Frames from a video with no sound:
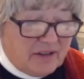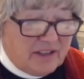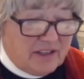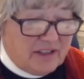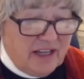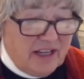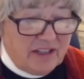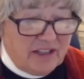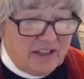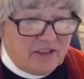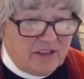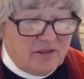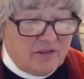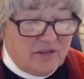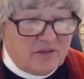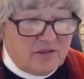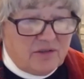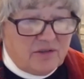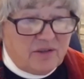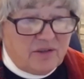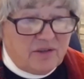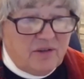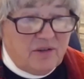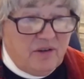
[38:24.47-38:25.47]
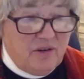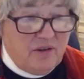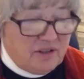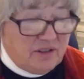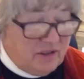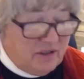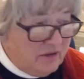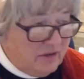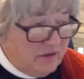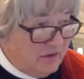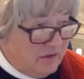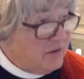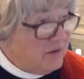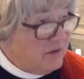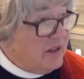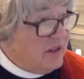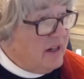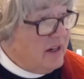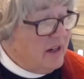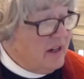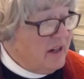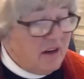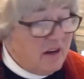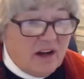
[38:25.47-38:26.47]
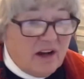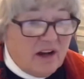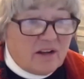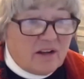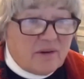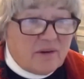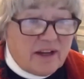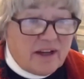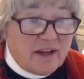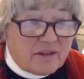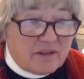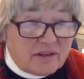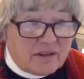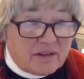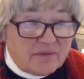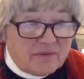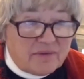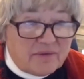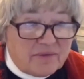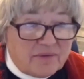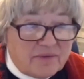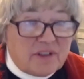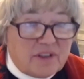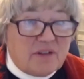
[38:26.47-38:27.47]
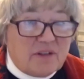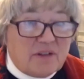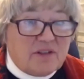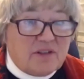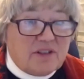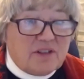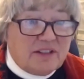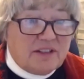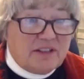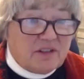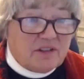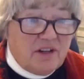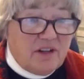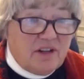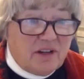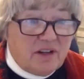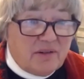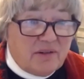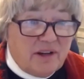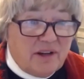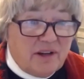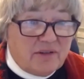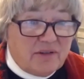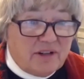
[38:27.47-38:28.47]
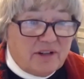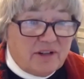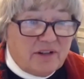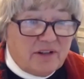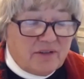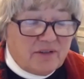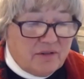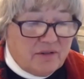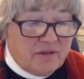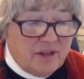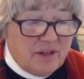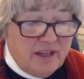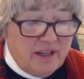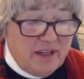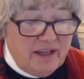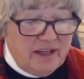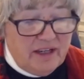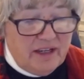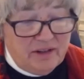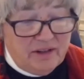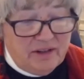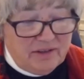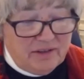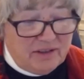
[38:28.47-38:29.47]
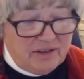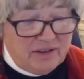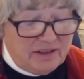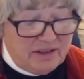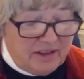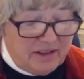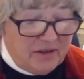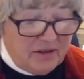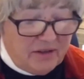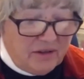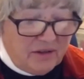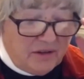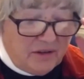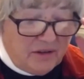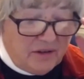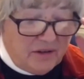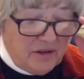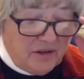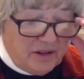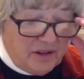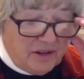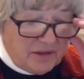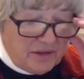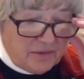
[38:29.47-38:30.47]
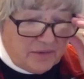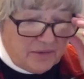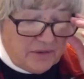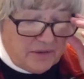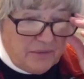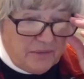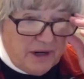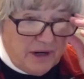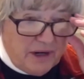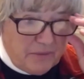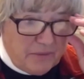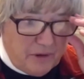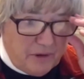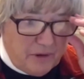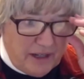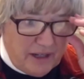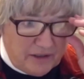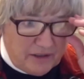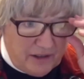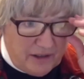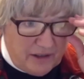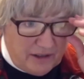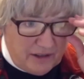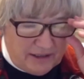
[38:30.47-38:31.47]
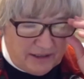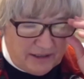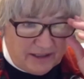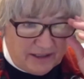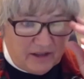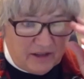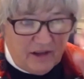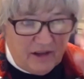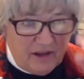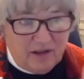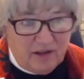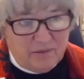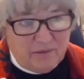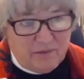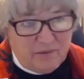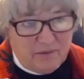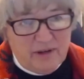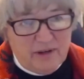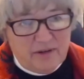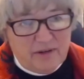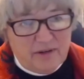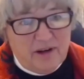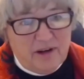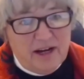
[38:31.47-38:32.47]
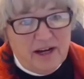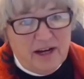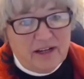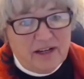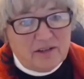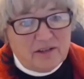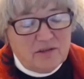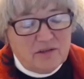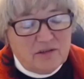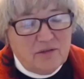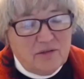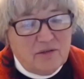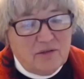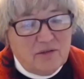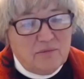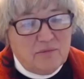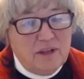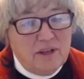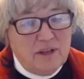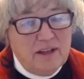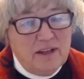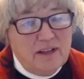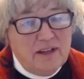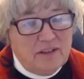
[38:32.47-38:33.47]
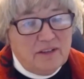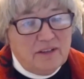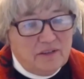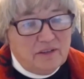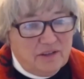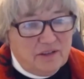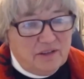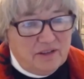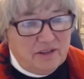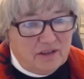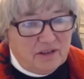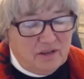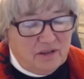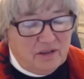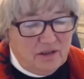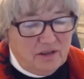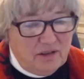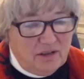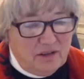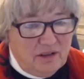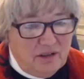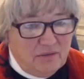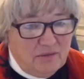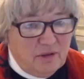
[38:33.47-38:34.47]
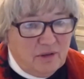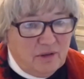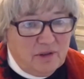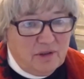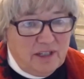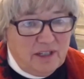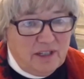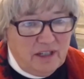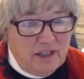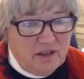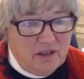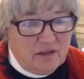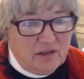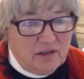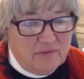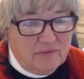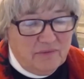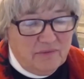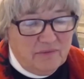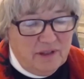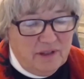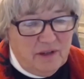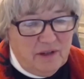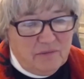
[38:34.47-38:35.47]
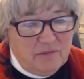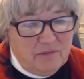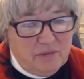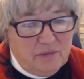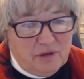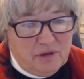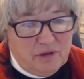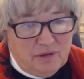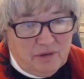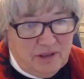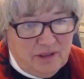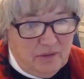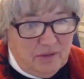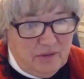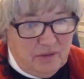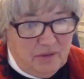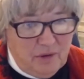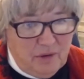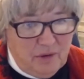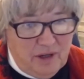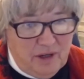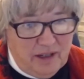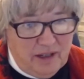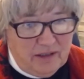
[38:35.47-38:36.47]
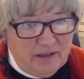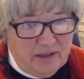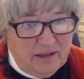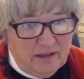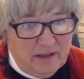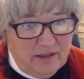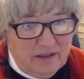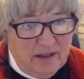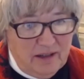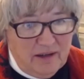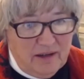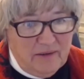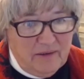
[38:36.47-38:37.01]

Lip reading: Sally Sook took her horse to Colorado. She lives in Colorado now. So here is her horse with my brand on it in Colorado. I assume that there is good communication between the brand